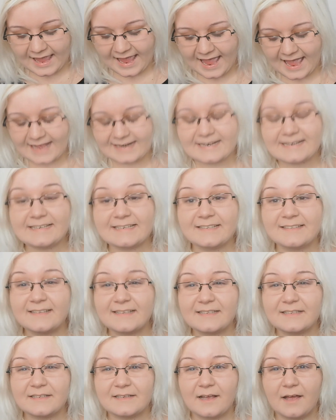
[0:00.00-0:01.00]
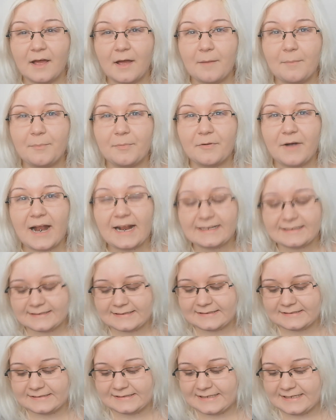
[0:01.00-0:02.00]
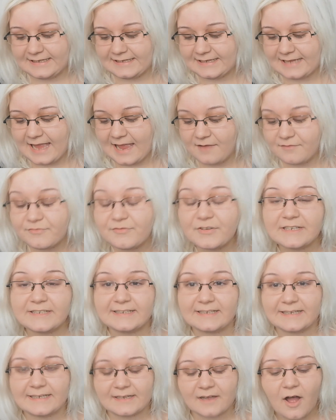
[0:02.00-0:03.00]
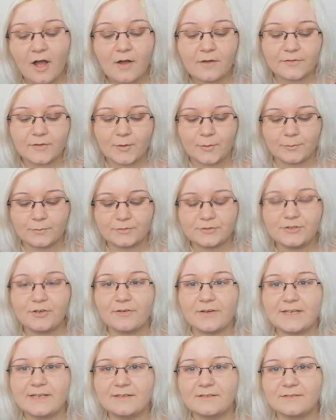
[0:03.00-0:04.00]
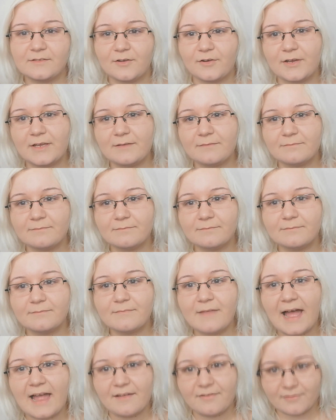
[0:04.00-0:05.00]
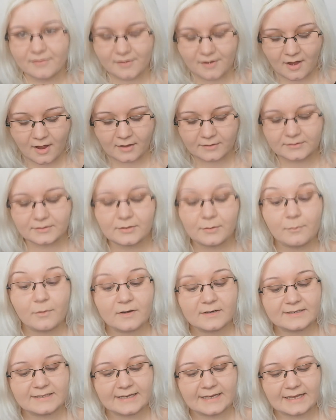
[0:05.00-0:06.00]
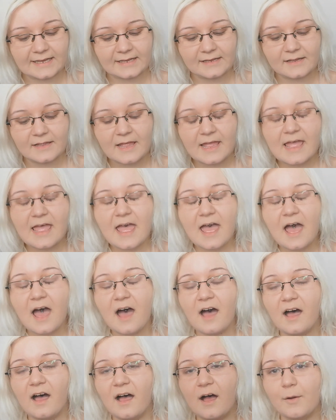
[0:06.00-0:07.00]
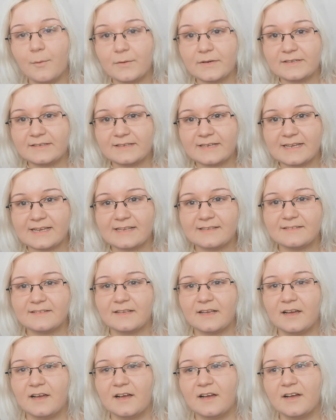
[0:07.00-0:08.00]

And this is practically everything. Oh no, sorry, I forgot one thing. With this